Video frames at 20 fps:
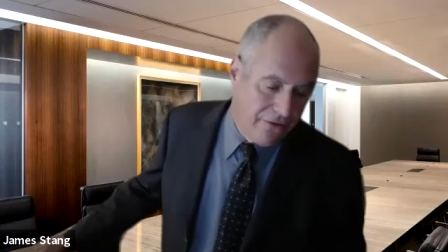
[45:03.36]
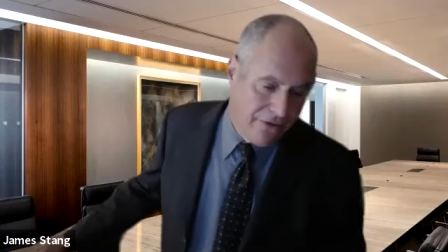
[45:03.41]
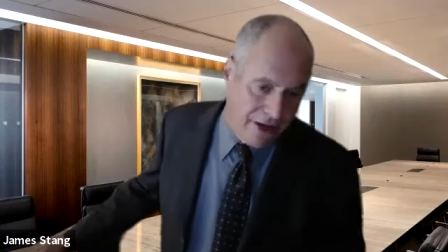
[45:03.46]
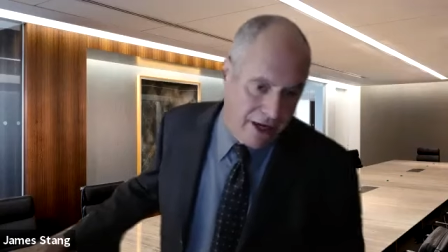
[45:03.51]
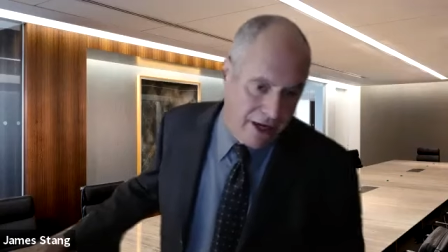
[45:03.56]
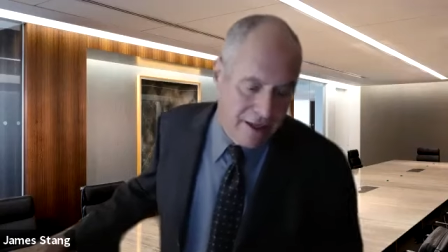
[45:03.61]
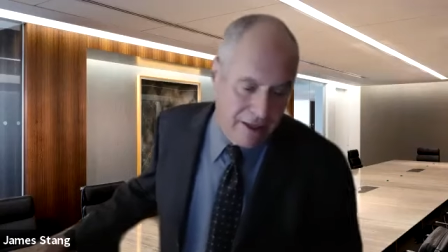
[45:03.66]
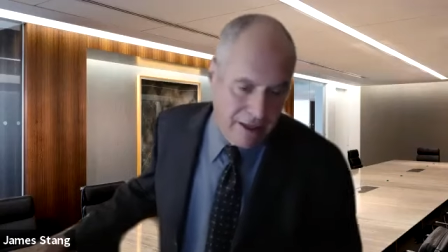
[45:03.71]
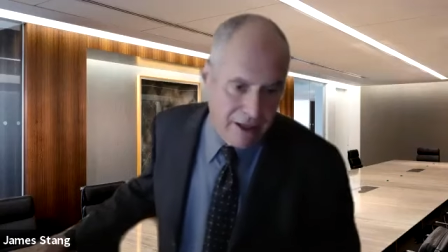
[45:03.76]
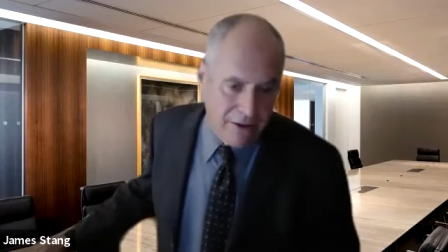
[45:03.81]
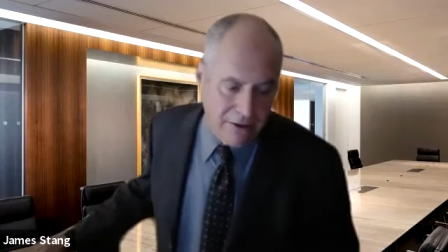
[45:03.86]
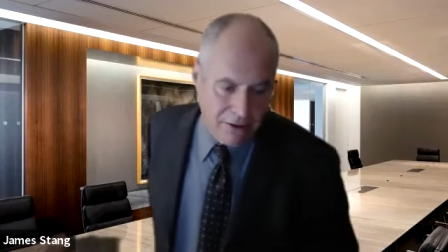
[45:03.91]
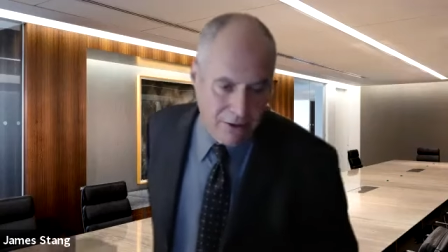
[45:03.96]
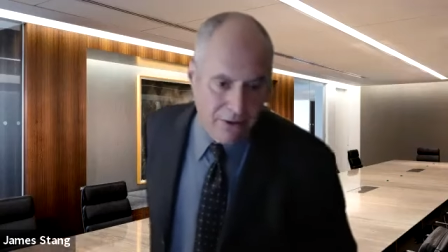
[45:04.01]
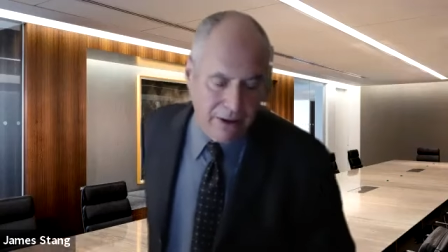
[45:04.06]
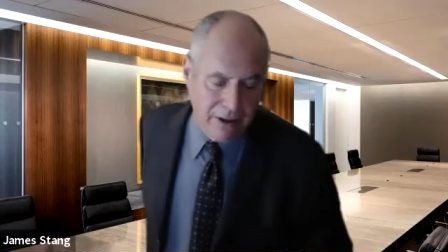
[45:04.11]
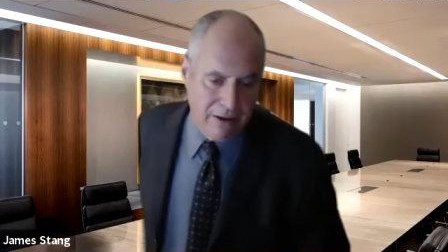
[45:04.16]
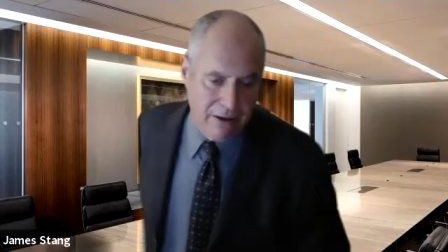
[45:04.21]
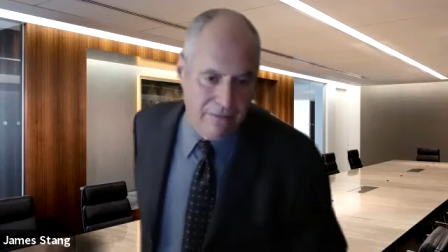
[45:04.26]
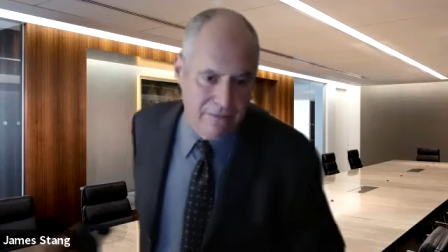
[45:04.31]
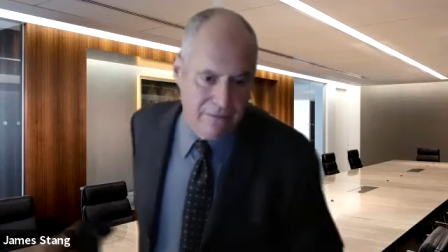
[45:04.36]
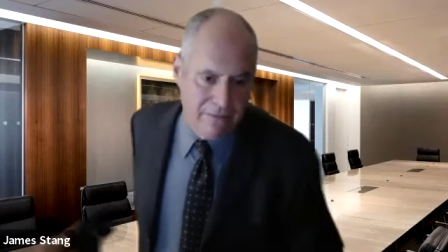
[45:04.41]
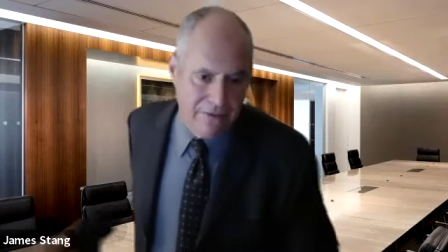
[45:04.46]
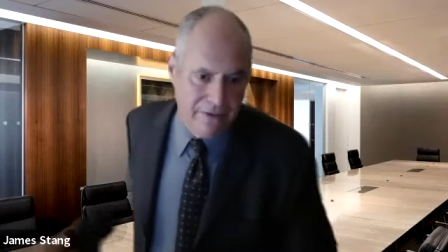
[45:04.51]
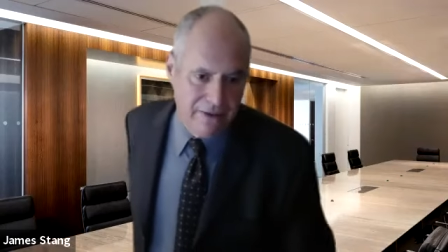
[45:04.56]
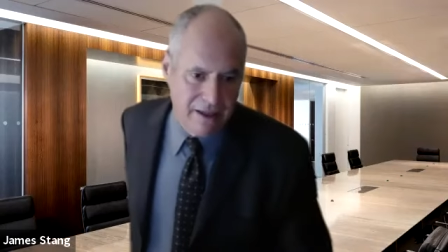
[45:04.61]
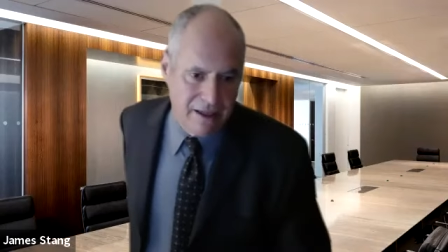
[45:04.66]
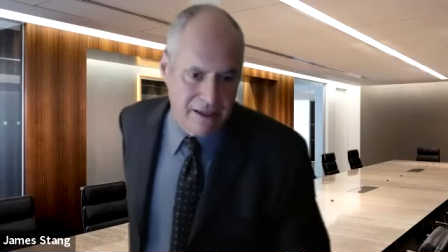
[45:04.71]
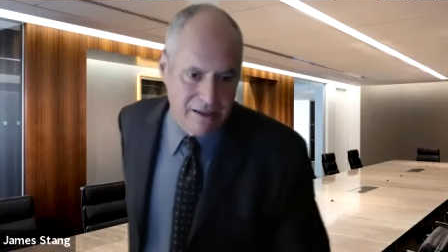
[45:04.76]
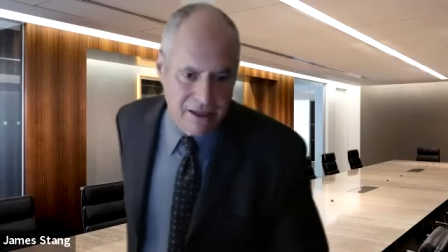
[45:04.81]
go find another lawyer.
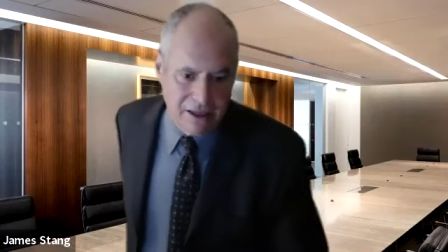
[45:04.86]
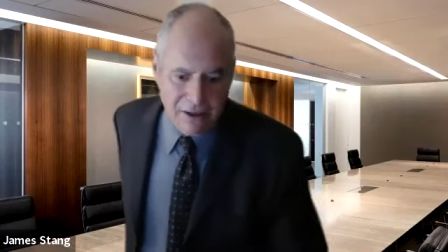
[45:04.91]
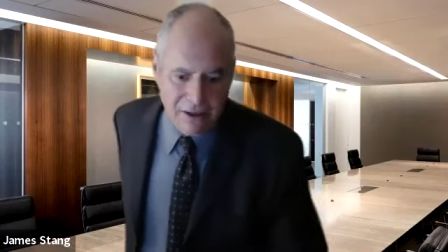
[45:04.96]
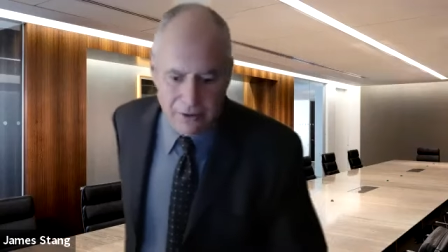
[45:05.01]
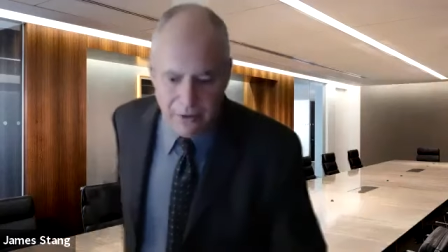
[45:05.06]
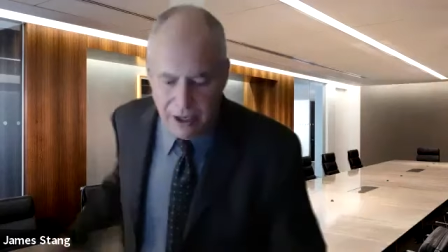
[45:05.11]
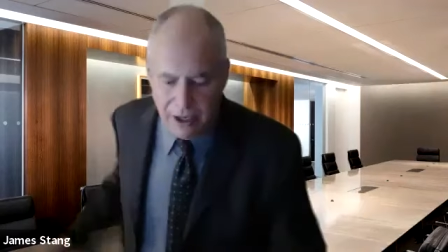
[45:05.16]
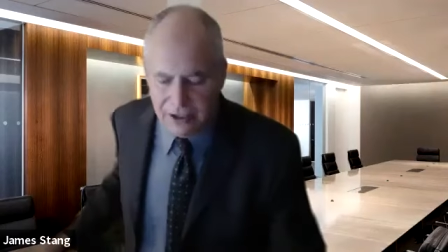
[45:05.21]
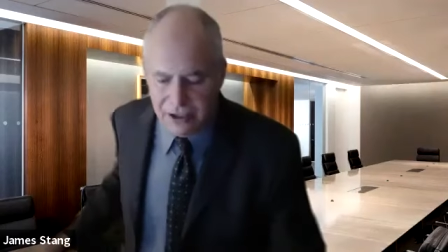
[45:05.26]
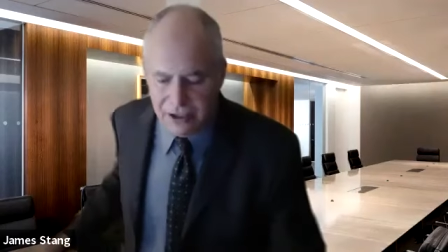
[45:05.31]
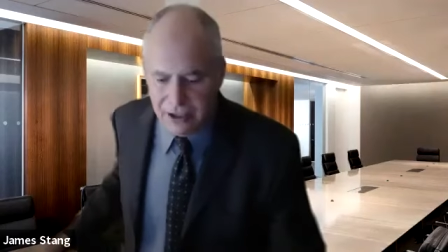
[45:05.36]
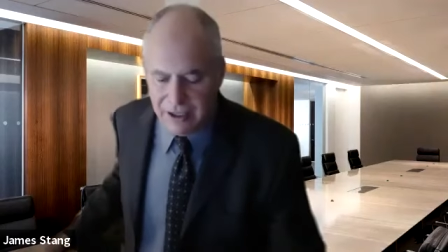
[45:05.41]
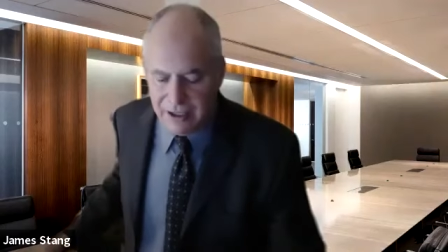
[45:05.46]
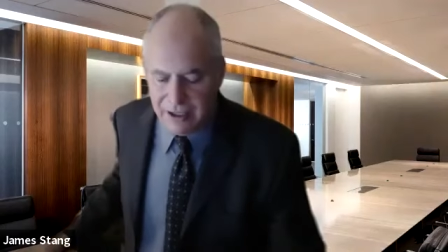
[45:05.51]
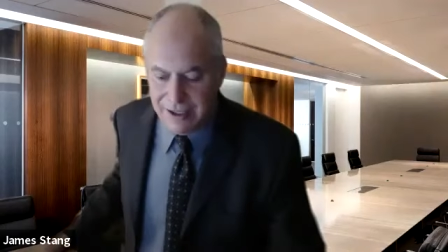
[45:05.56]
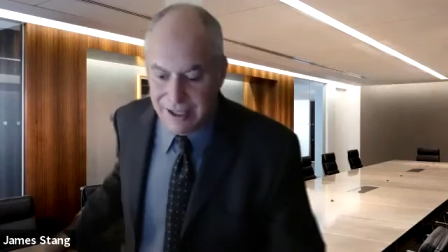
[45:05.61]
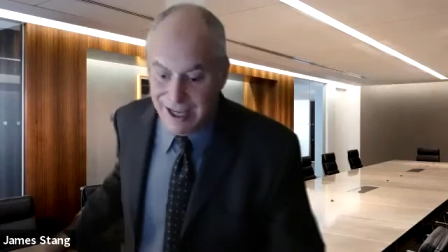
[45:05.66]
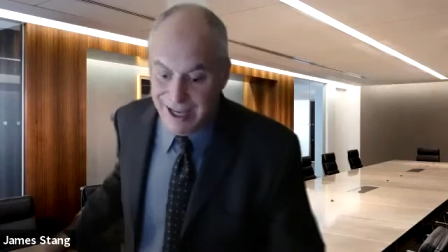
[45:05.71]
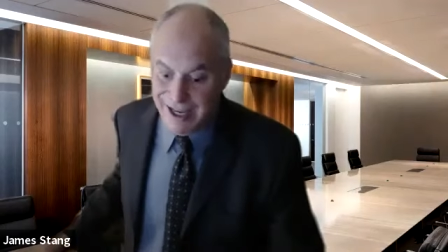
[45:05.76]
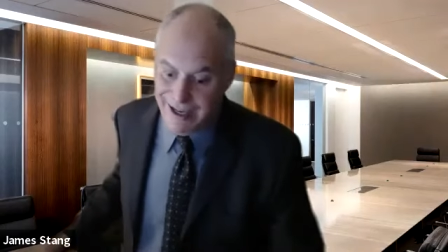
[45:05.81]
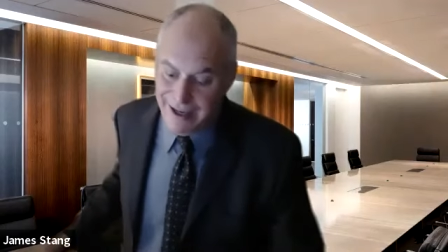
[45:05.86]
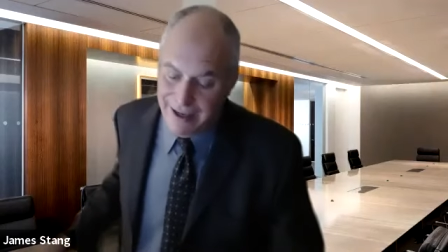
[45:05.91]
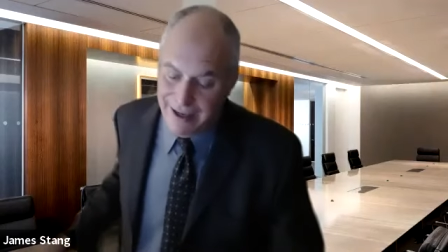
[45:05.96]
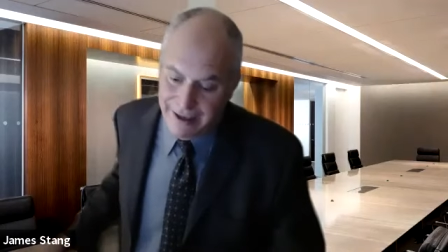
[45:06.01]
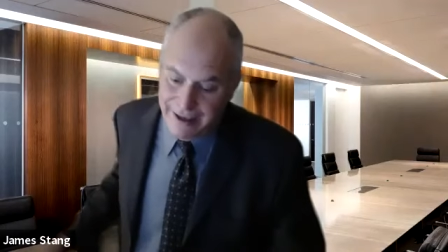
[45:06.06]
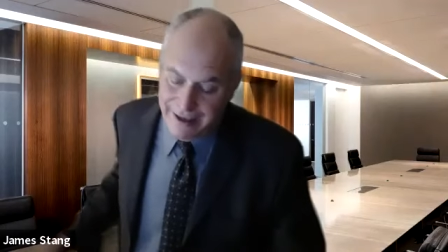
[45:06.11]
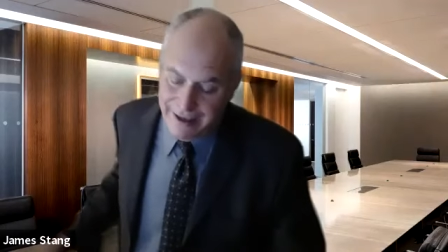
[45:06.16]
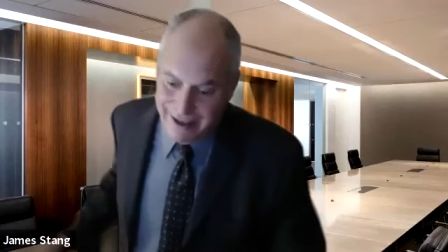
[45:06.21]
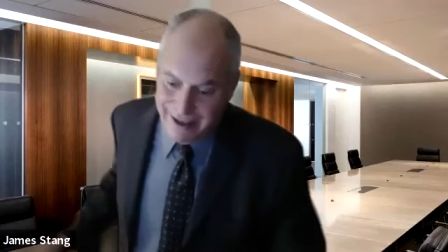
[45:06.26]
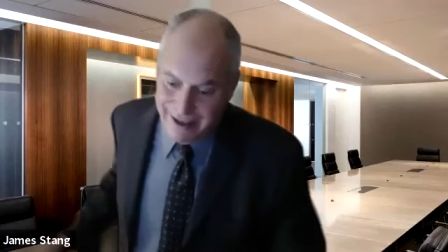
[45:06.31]
And so the question is, hey,
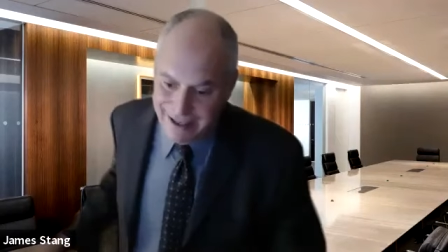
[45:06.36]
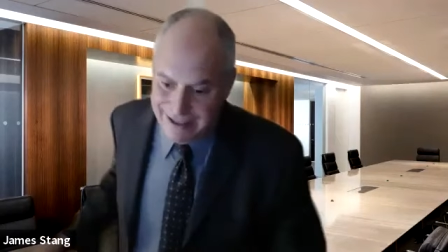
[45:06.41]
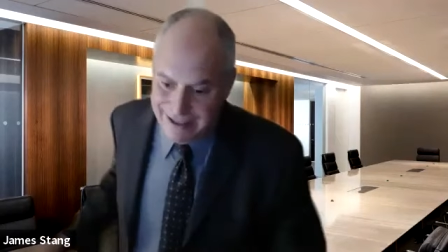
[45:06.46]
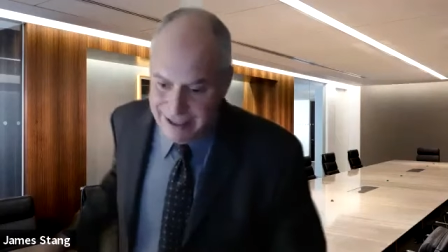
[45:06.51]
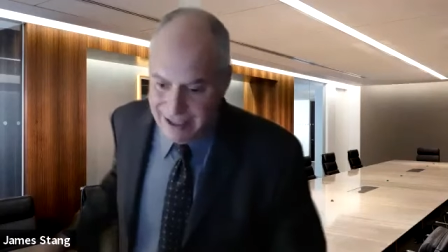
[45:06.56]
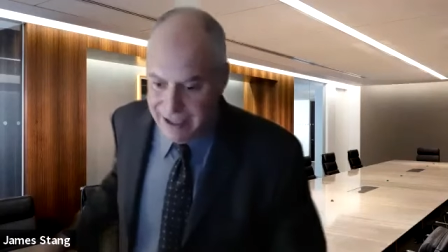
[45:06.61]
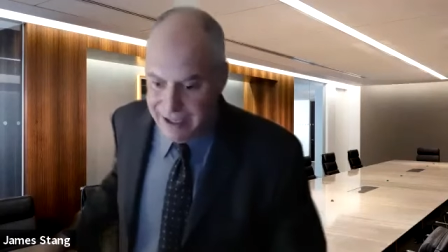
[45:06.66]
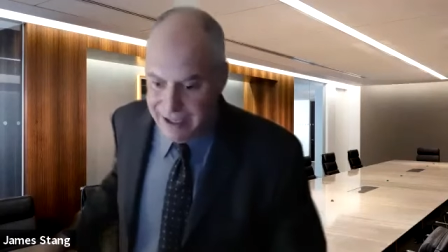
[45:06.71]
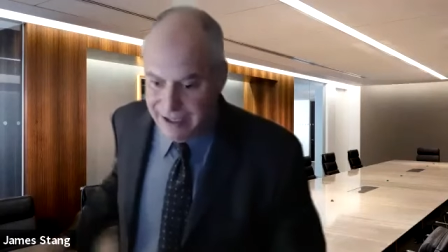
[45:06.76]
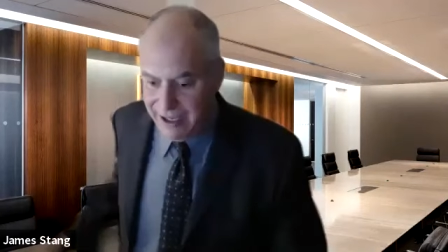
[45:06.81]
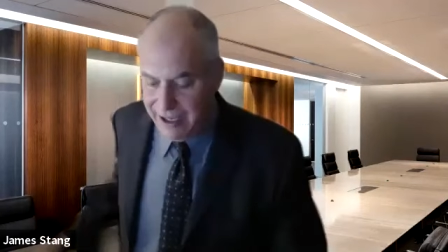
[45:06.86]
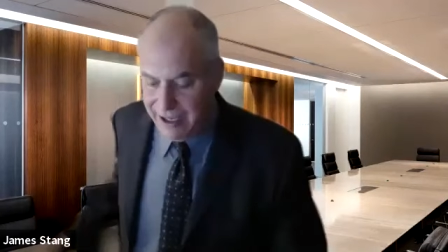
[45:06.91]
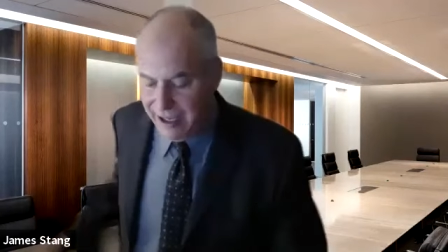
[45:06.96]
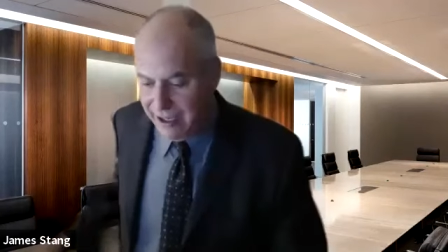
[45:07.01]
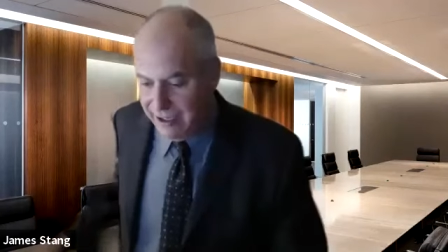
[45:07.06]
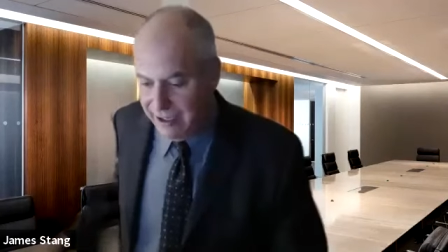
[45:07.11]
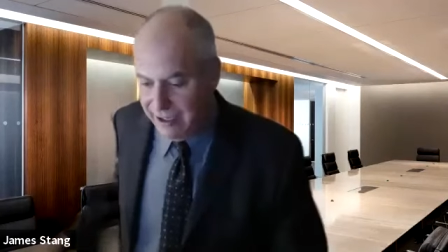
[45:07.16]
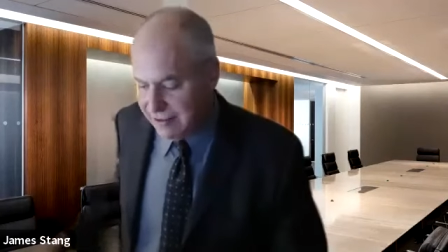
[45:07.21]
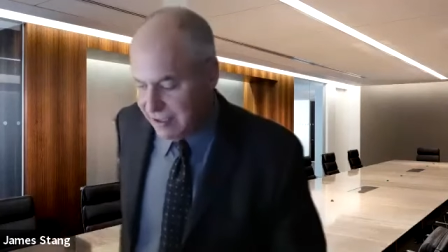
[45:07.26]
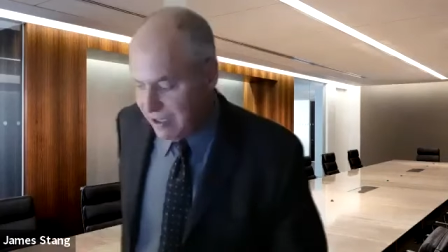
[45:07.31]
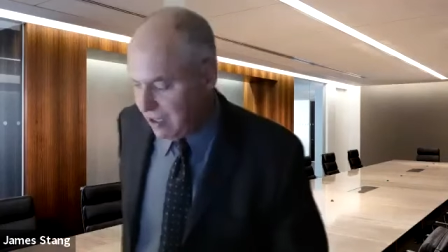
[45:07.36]
I signed a,